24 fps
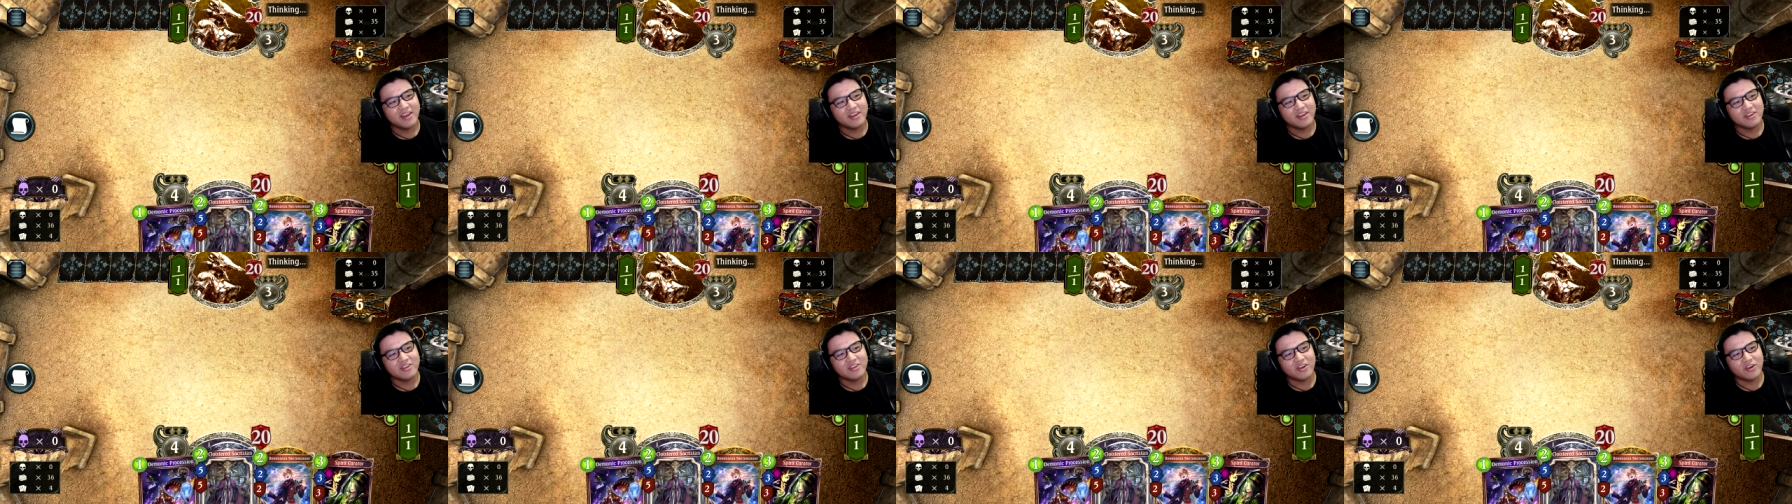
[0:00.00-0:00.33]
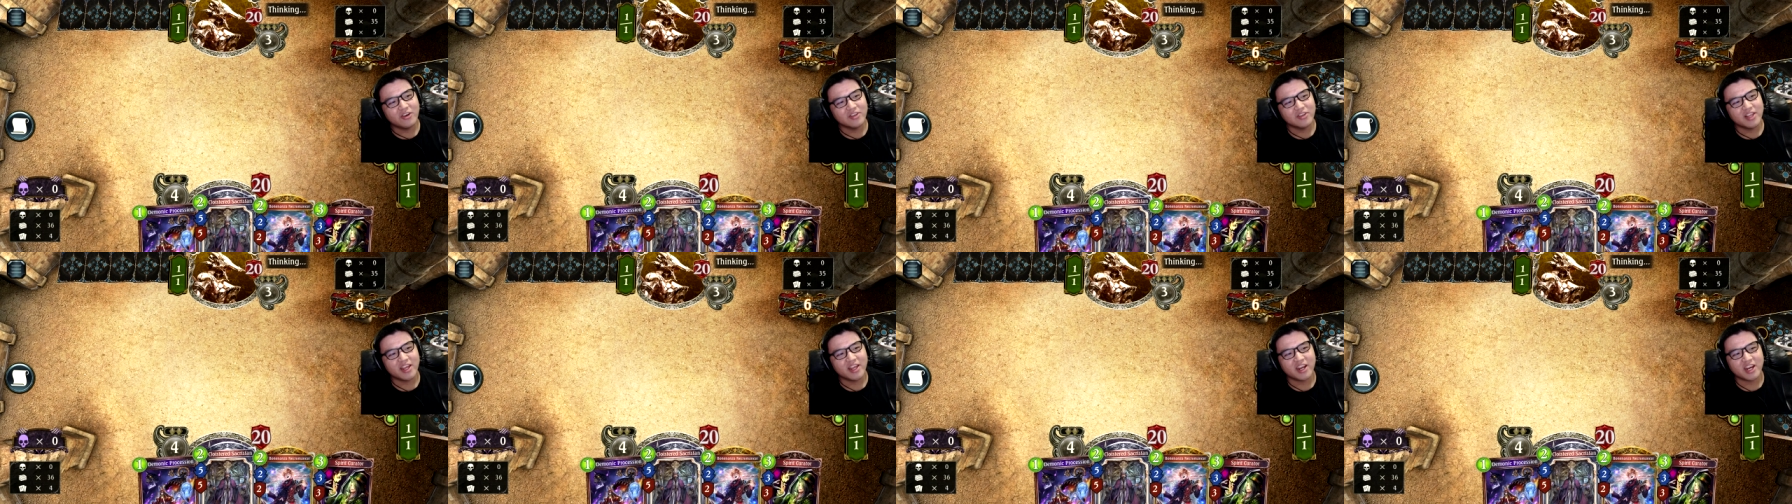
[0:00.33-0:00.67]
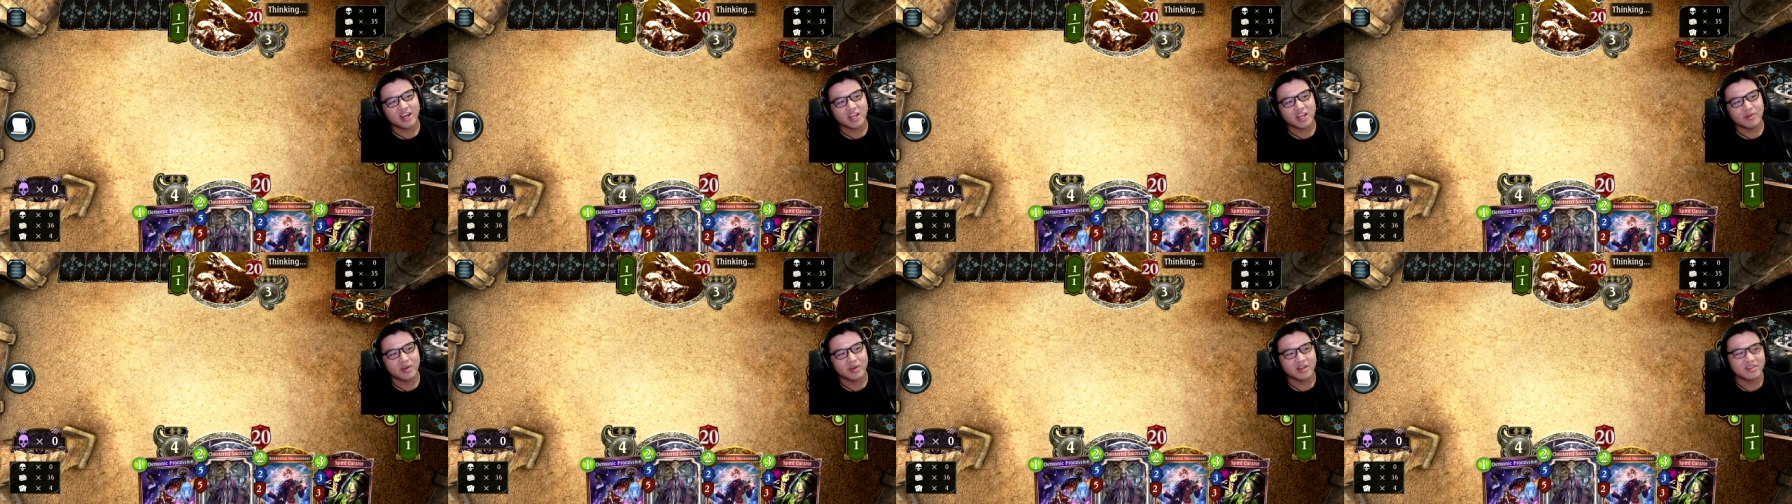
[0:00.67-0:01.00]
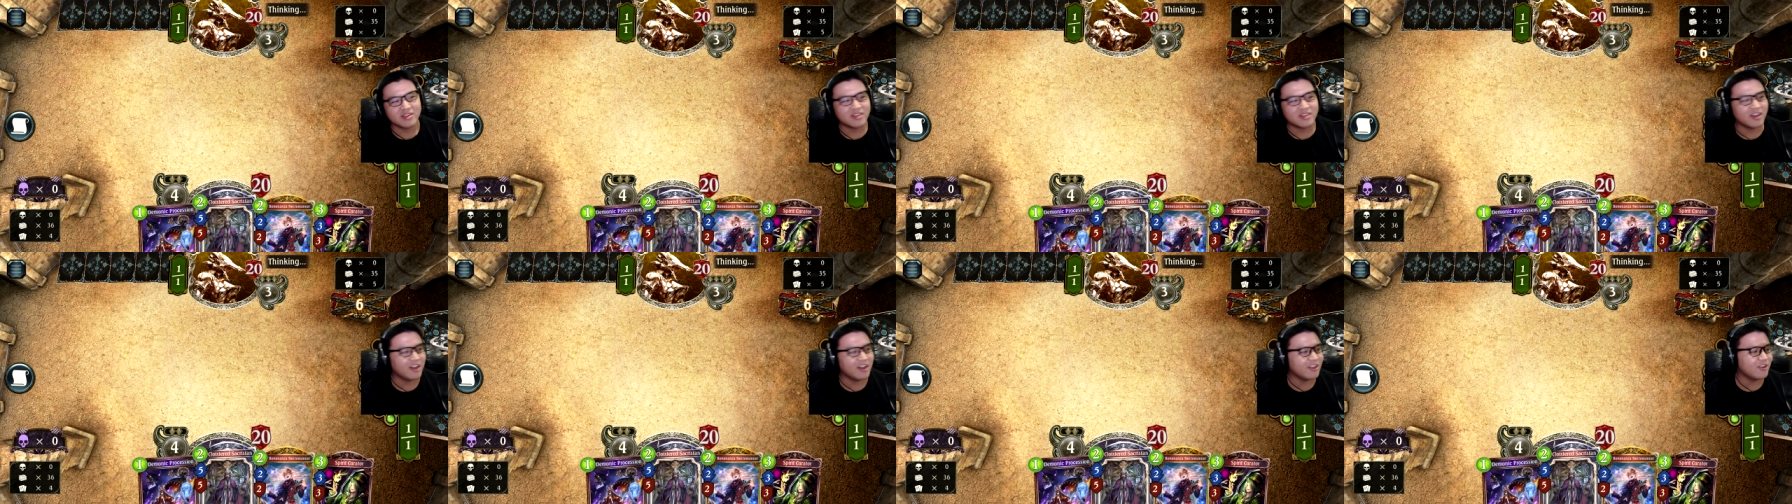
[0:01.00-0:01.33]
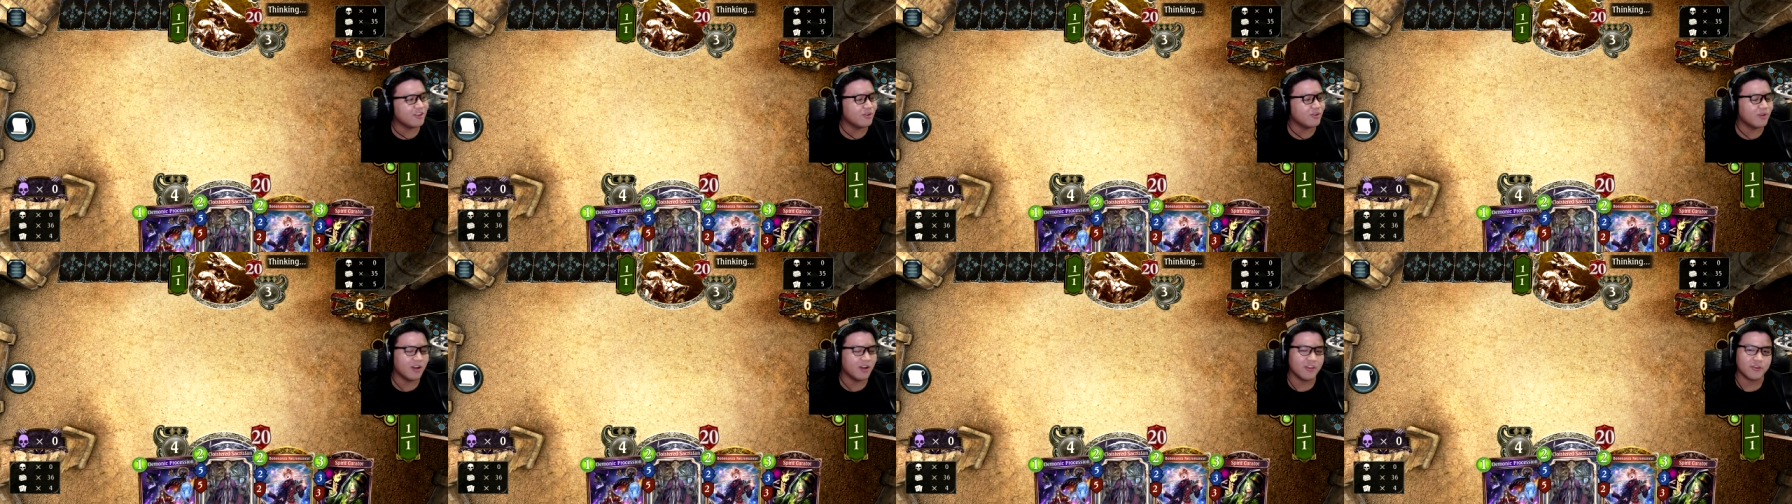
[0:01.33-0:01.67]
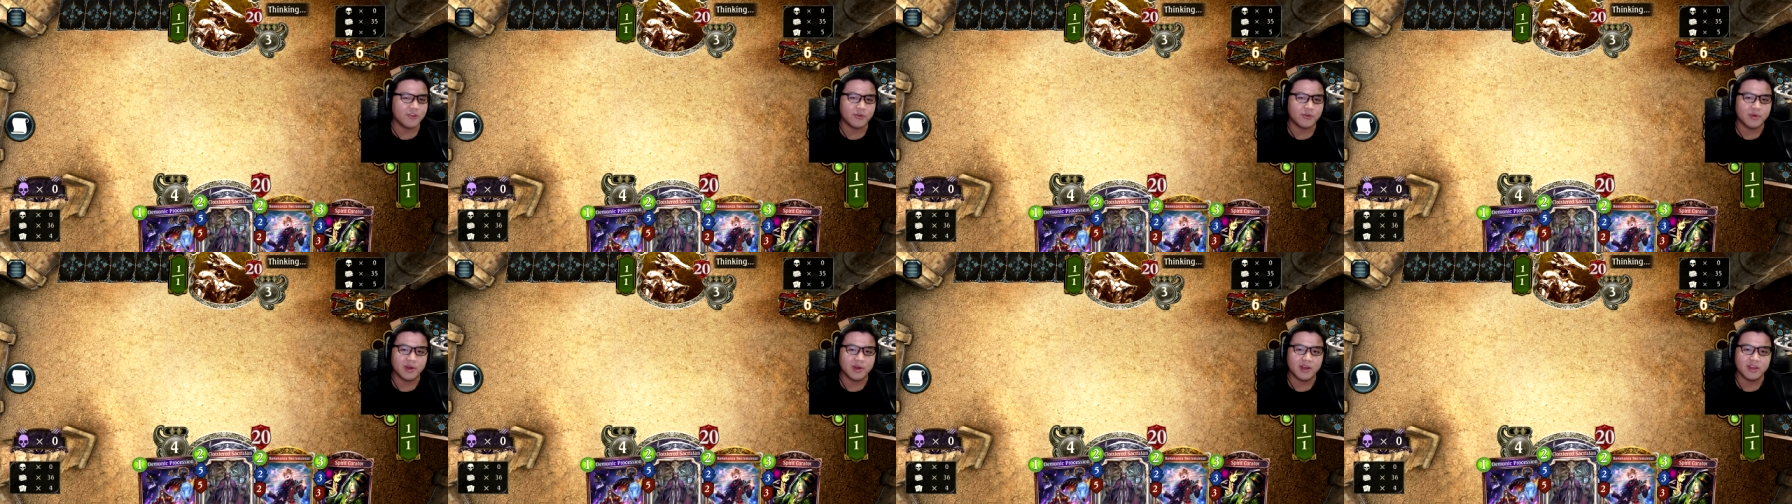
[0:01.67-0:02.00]
Don't let anyone tell you
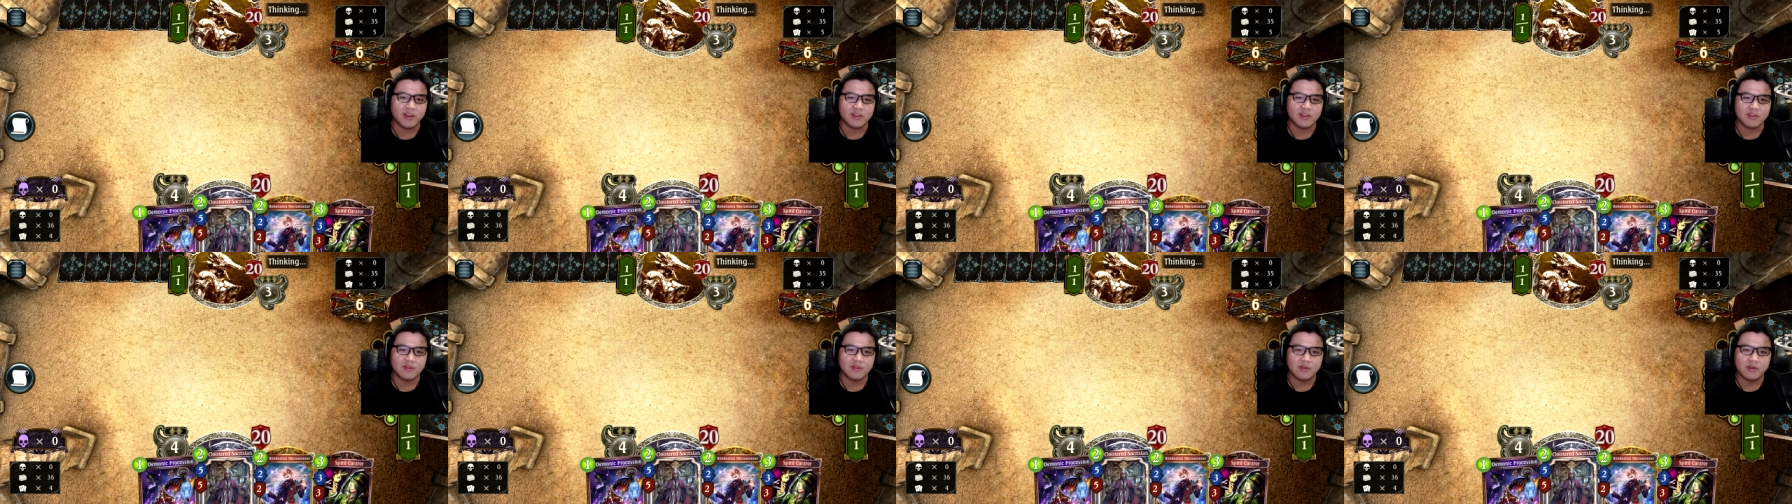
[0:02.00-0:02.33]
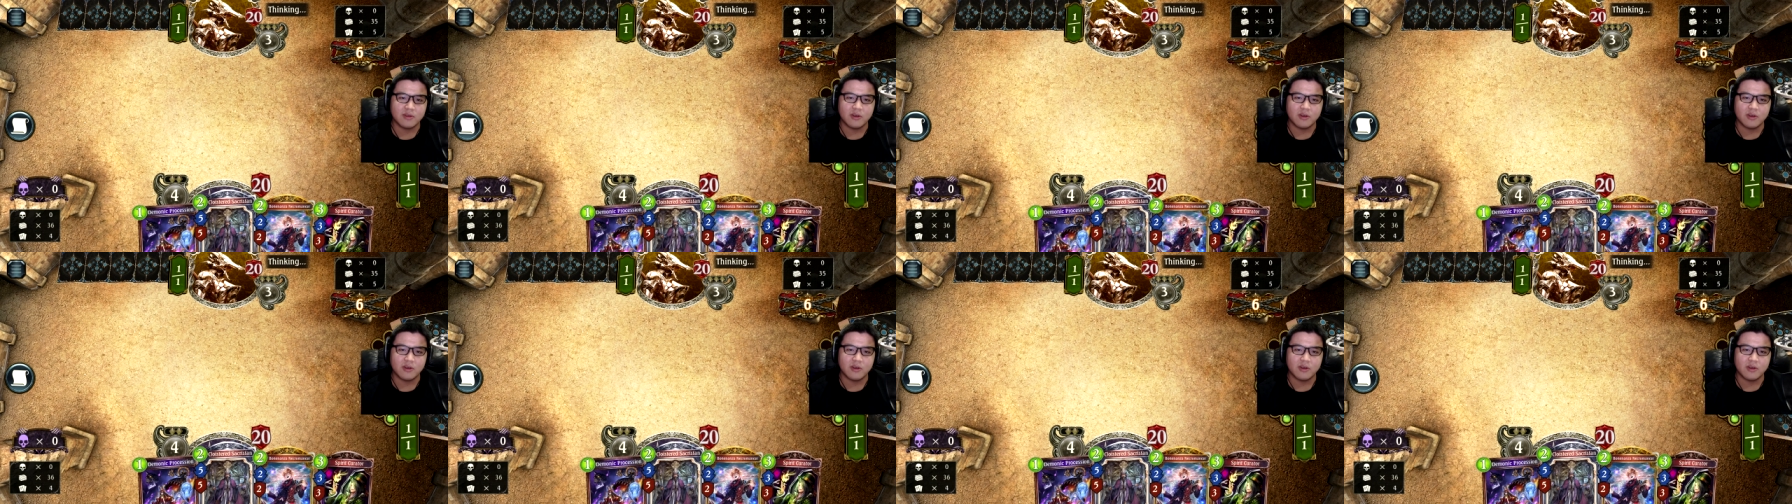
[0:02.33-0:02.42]
otherwise.